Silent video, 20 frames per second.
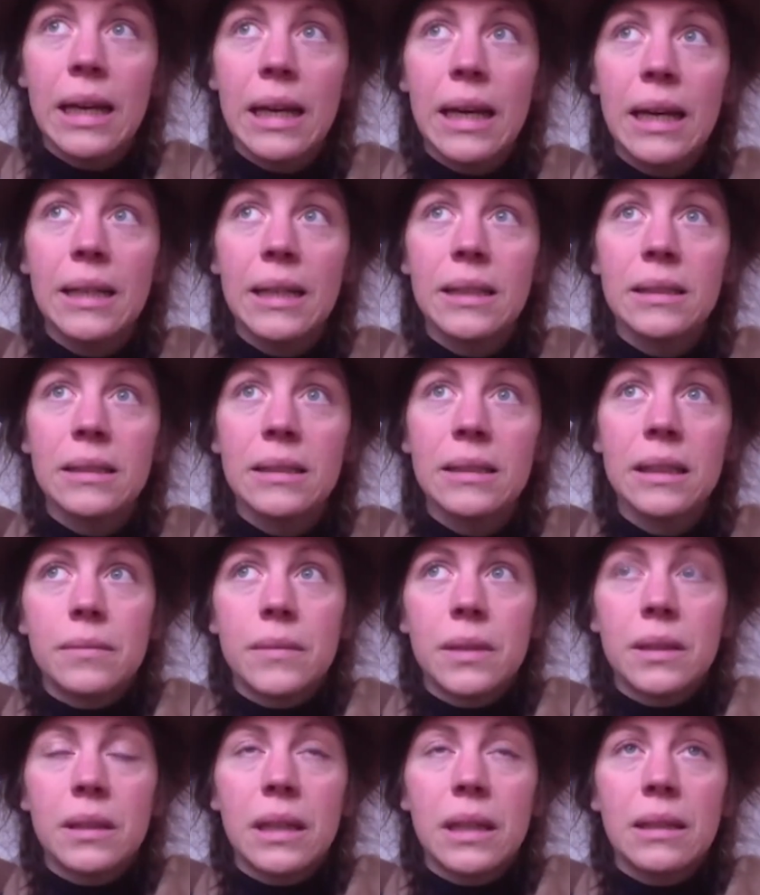and
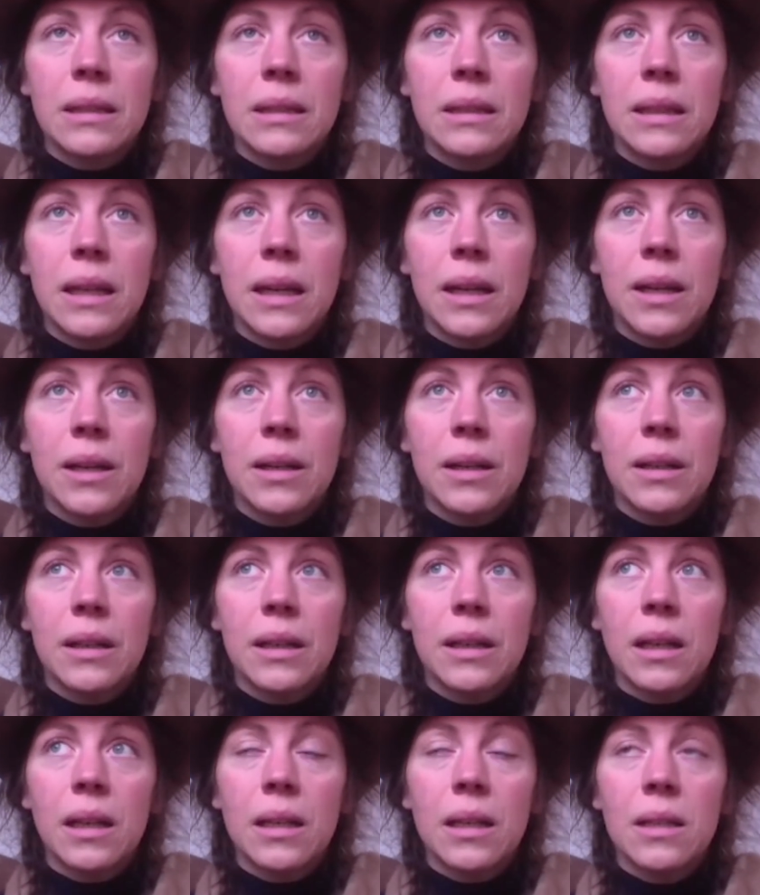that there
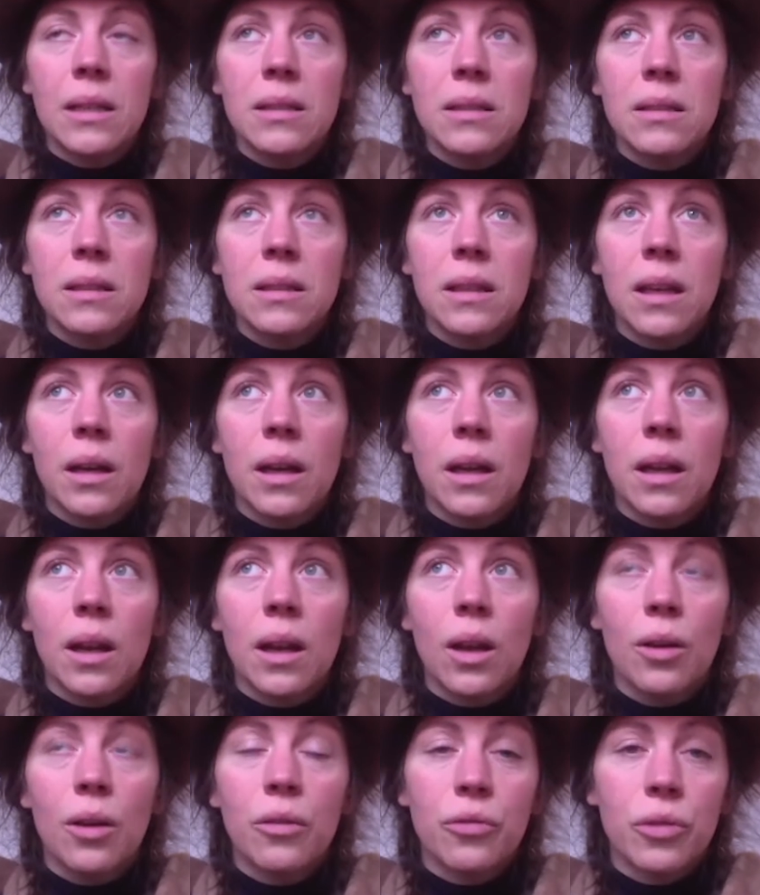is a
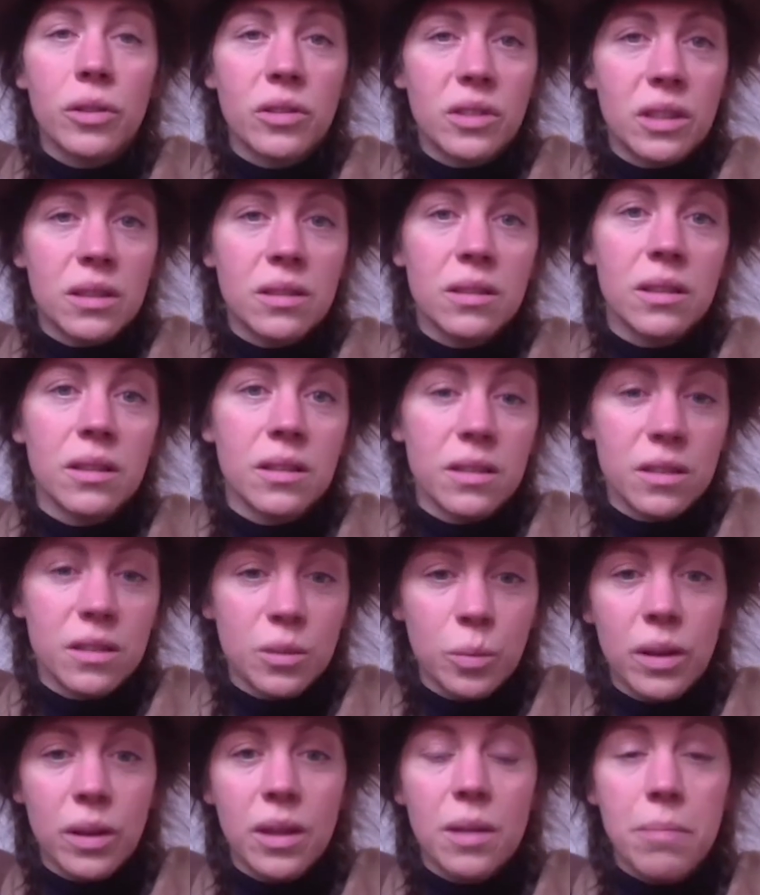lot of resistance
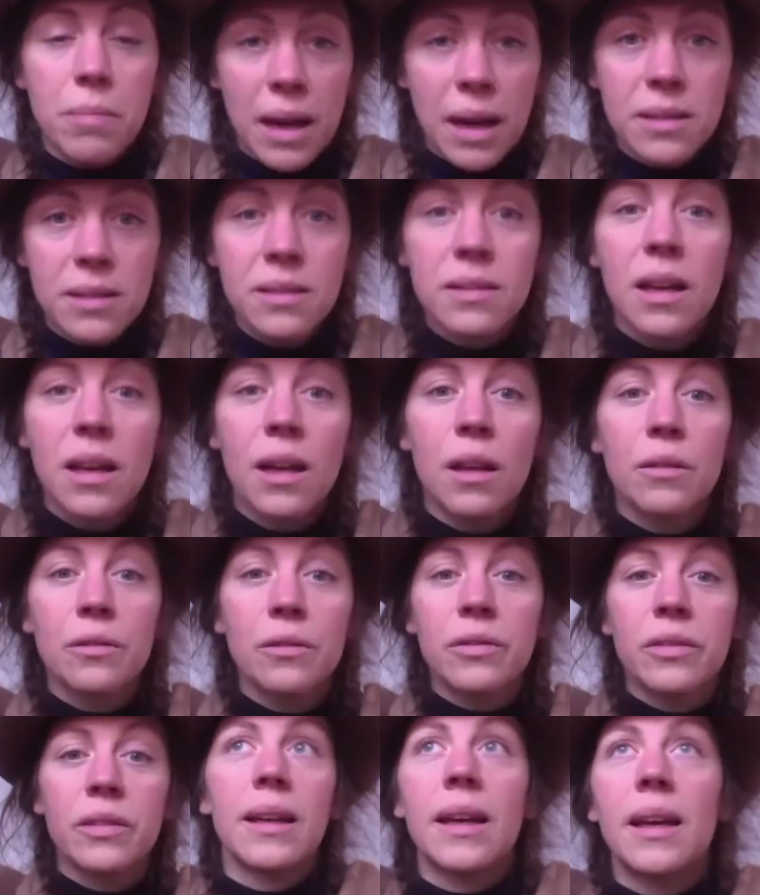within myself